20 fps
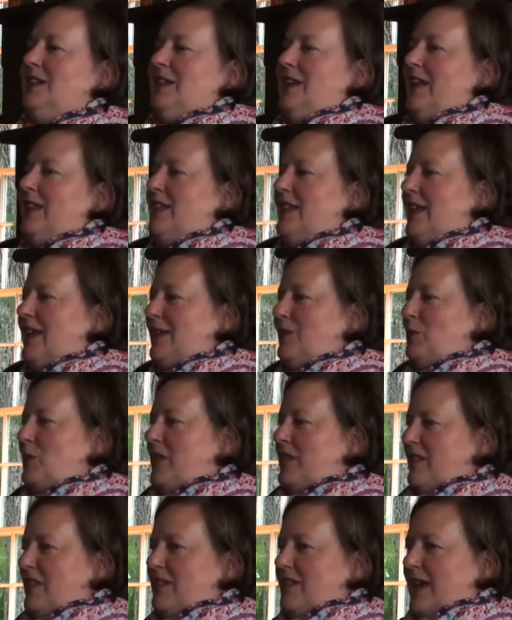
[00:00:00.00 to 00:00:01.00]
And then
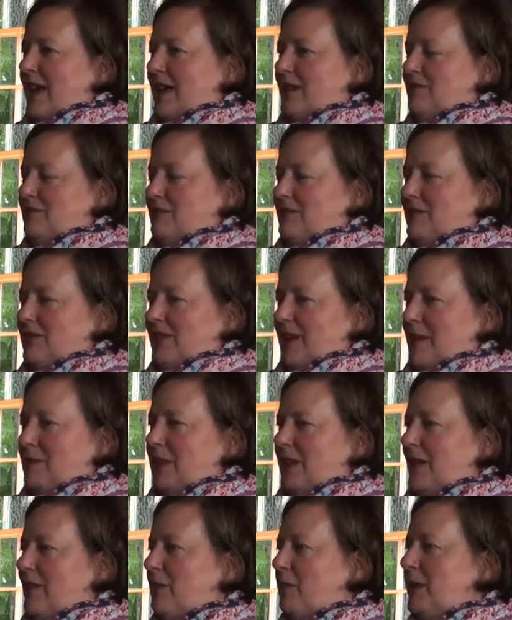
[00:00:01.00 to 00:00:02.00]
within that
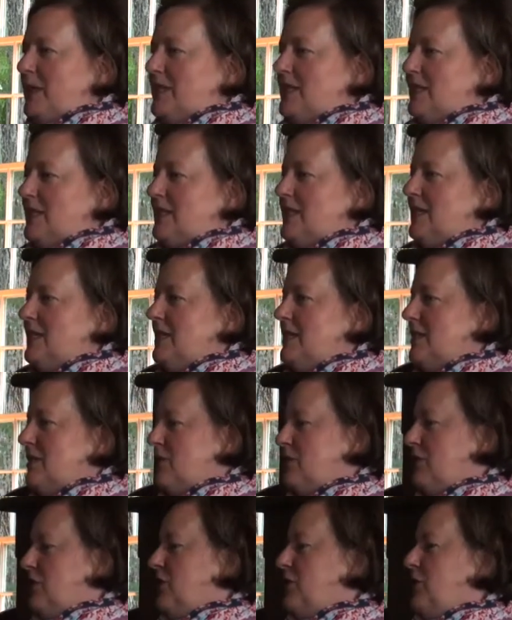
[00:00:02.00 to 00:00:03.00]
family of
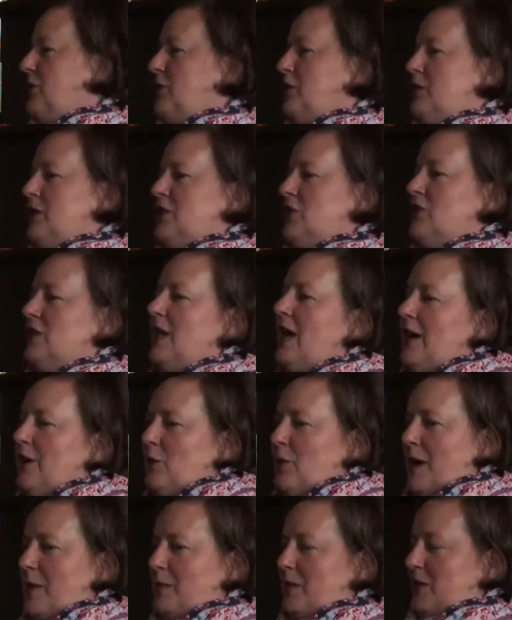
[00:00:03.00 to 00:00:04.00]
businesses grew a
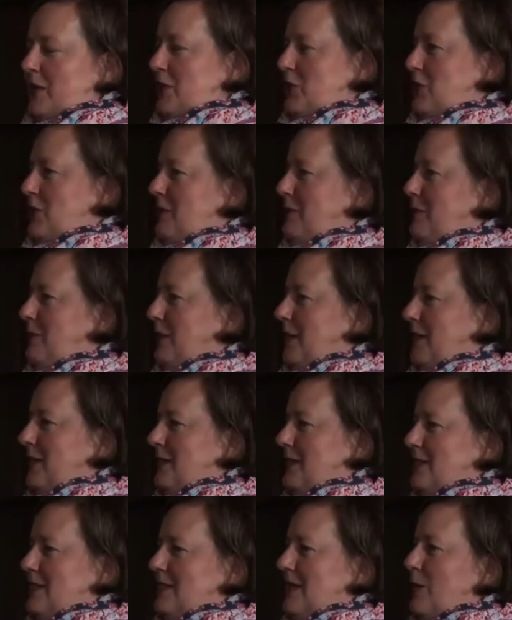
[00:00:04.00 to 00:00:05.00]
gelato operation
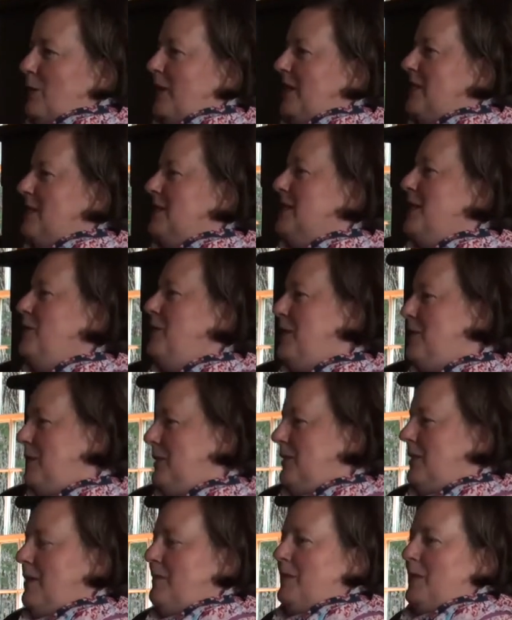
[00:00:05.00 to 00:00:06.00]
because now we can send
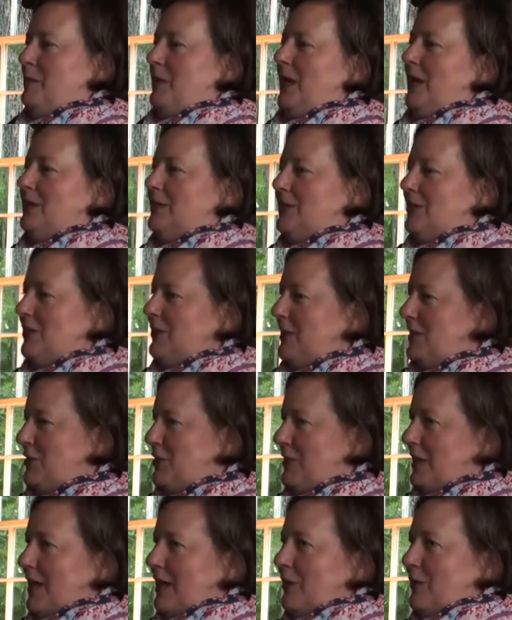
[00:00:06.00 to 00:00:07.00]
people up the block to go get
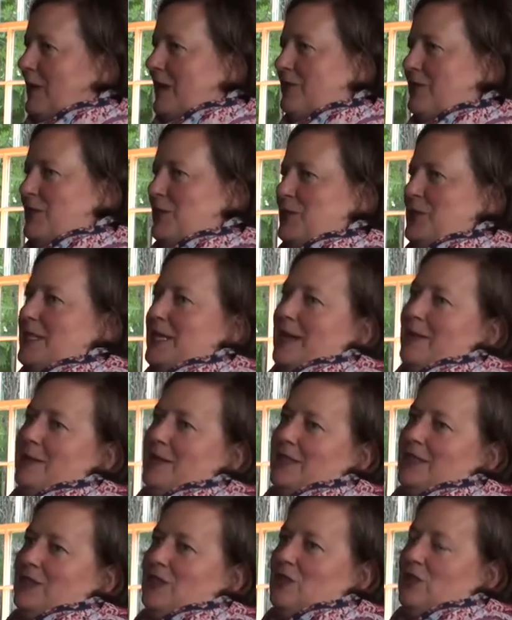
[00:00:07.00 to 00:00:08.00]
gelato after their
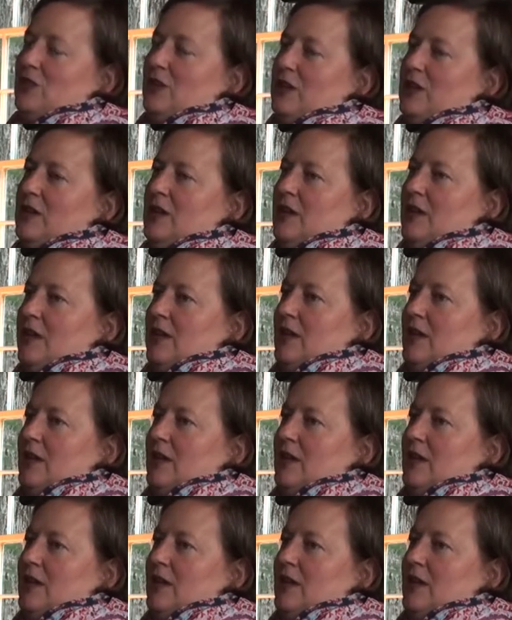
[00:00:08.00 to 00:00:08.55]
sandwich or